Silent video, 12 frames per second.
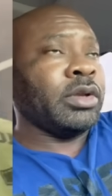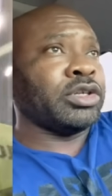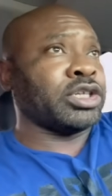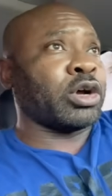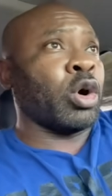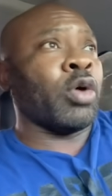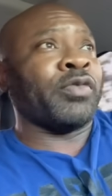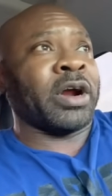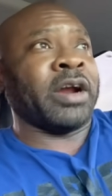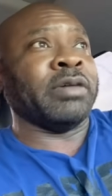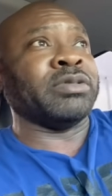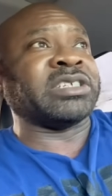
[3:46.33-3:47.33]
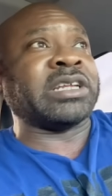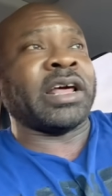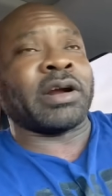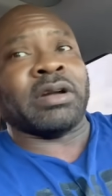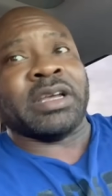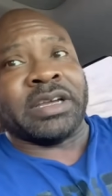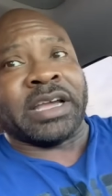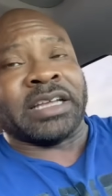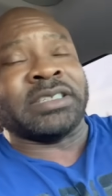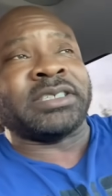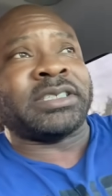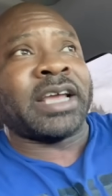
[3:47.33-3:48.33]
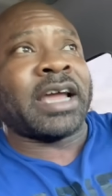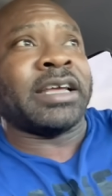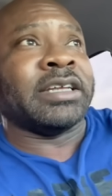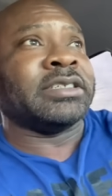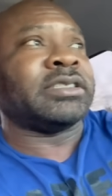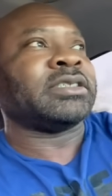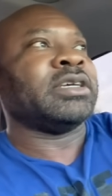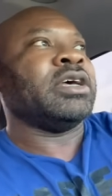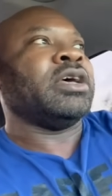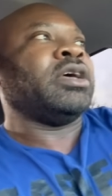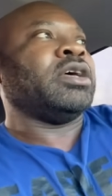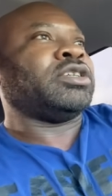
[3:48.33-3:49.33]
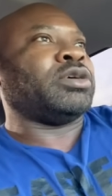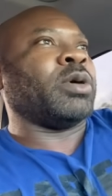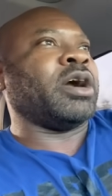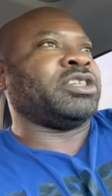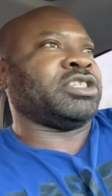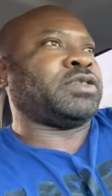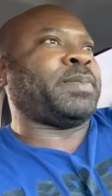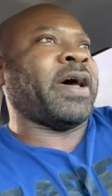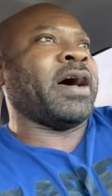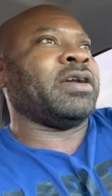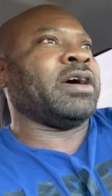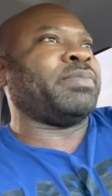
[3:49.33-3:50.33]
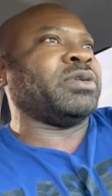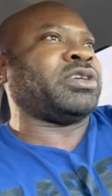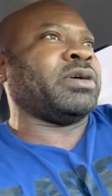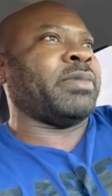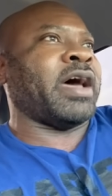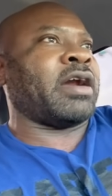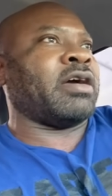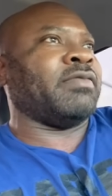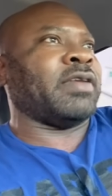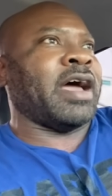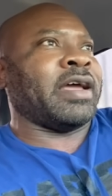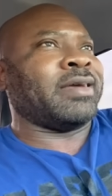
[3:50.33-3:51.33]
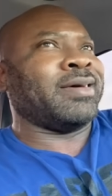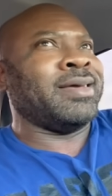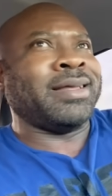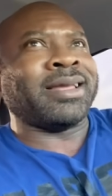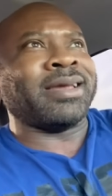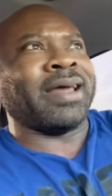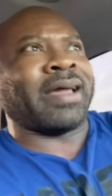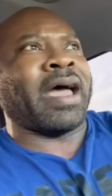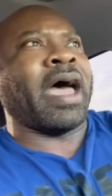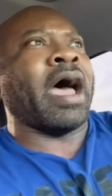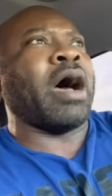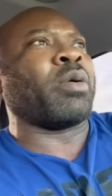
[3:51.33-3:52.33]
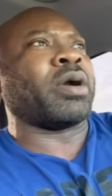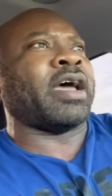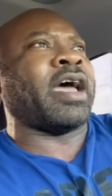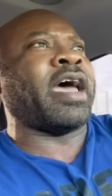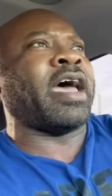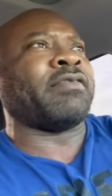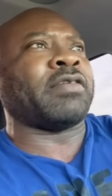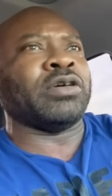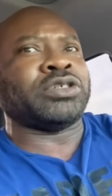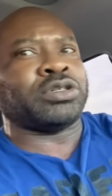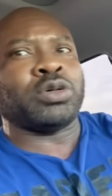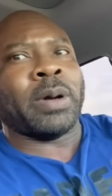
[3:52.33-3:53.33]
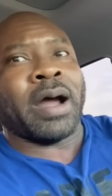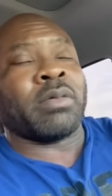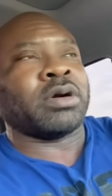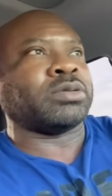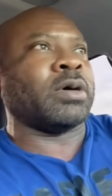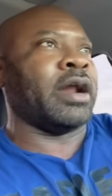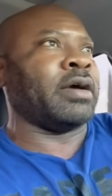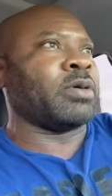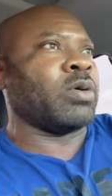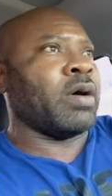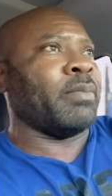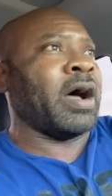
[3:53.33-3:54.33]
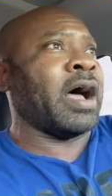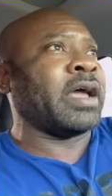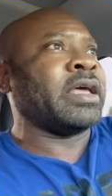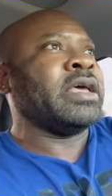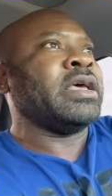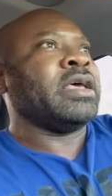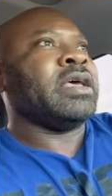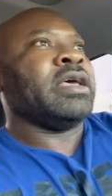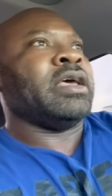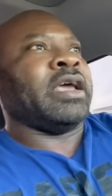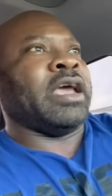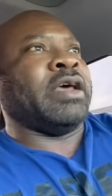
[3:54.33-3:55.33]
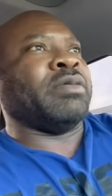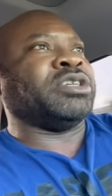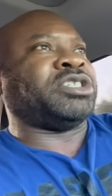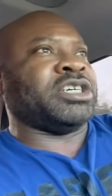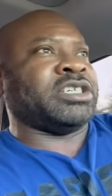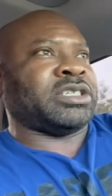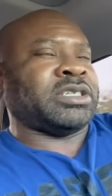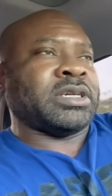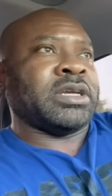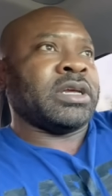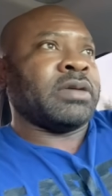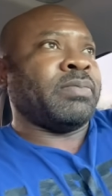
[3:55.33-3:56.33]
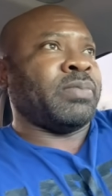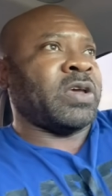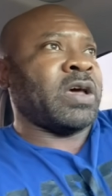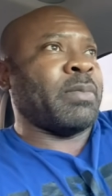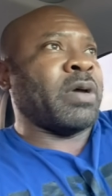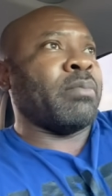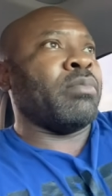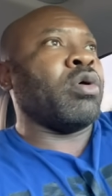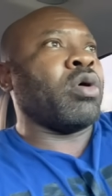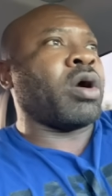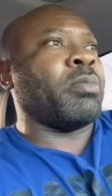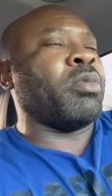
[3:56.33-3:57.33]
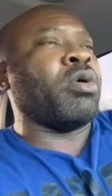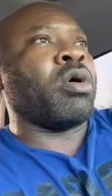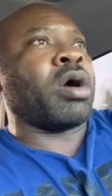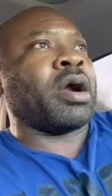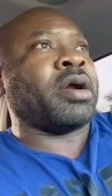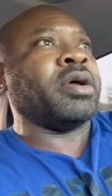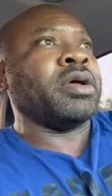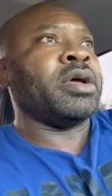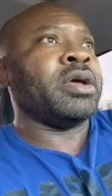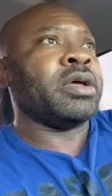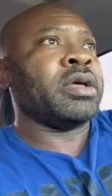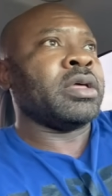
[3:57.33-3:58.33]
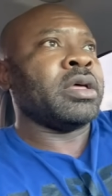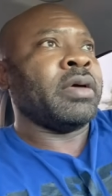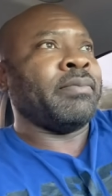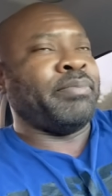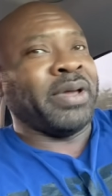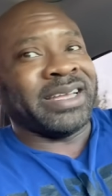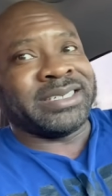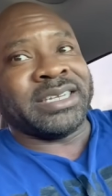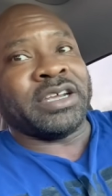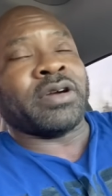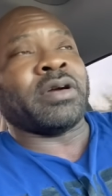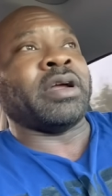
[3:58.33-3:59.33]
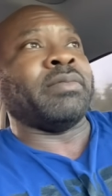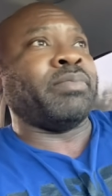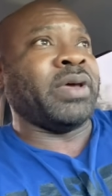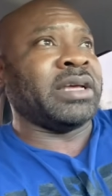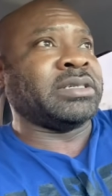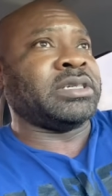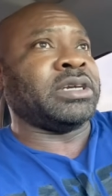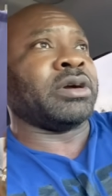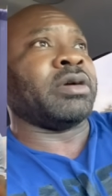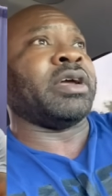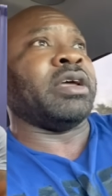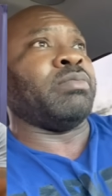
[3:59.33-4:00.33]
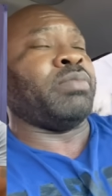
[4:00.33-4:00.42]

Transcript: to go over there, and it was literally in seconds to where it just piled up into a matter of like, I think like an hour and a half, close to two hours wind up going by. And it was just becoming more and more busier and busier and